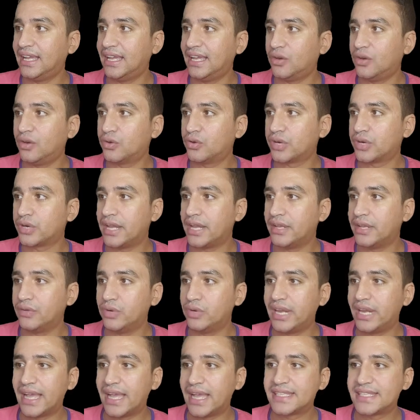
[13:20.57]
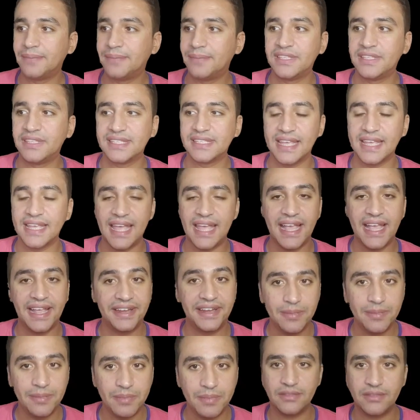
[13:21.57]
or I will accept the
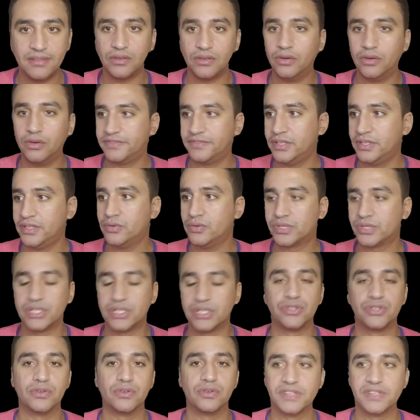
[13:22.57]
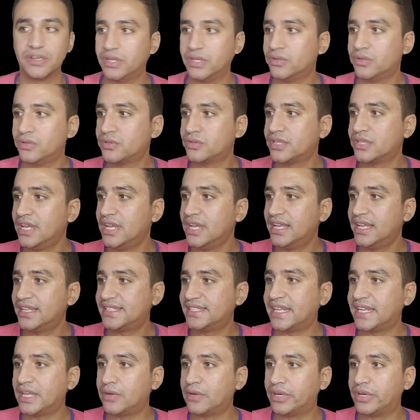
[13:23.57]
agreement of usage of the Windows.
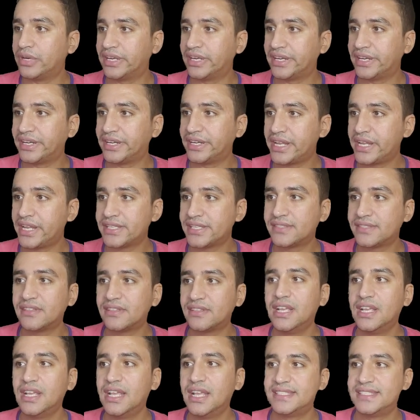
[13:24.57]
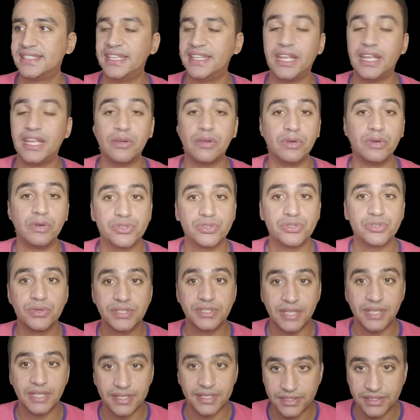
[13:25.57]
Then I will click next. Then I will choose
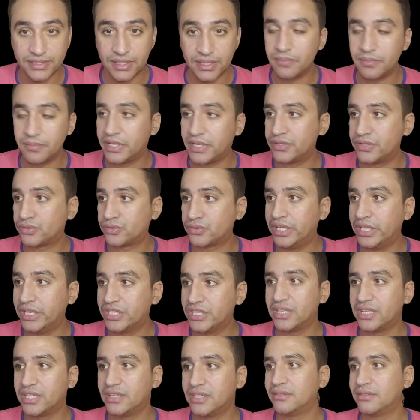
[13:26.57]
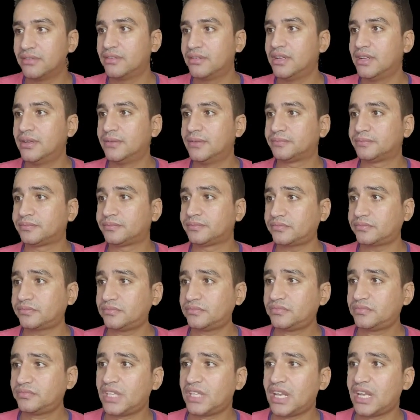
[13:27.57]
custom installation.
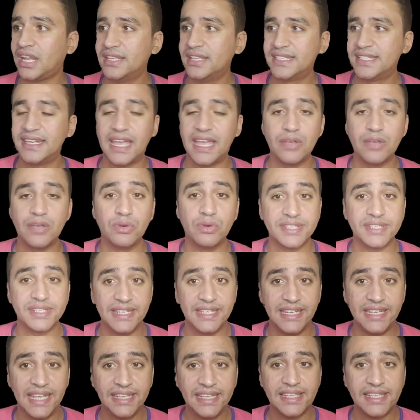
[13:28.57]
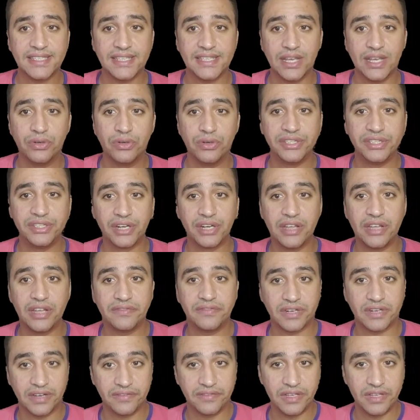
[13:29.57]
Then I will select the only
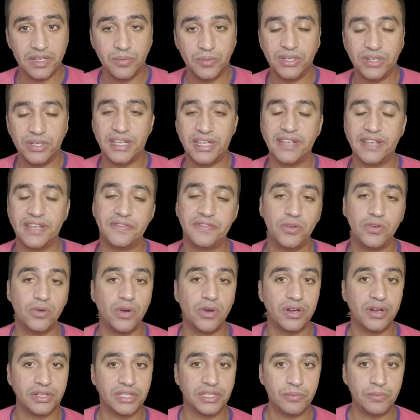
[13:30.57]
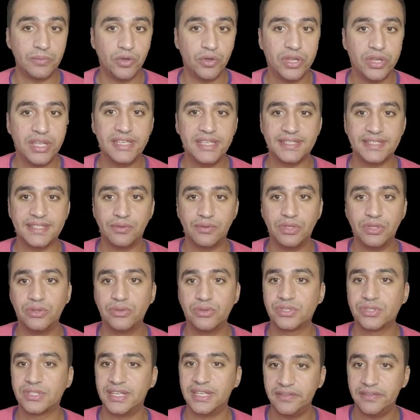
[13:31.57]
driver available. If you are deploying the
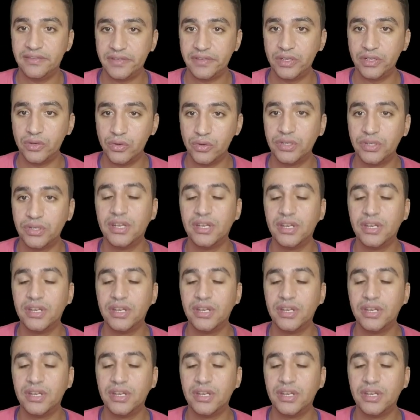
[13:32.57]
Windows 11 on